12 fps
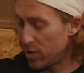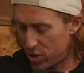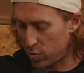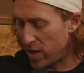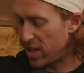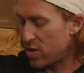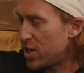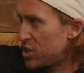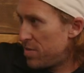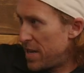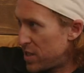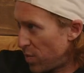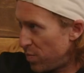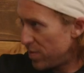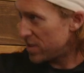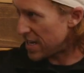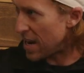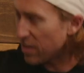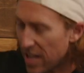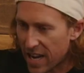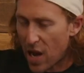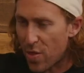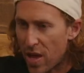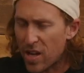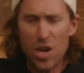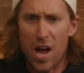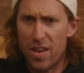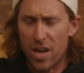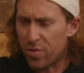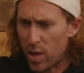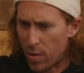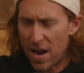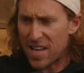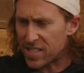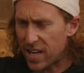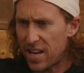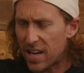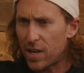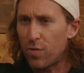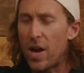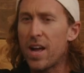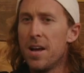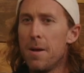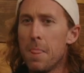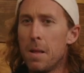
which is what the question makes it sound like, I think. Not that they were asking it in a negative way,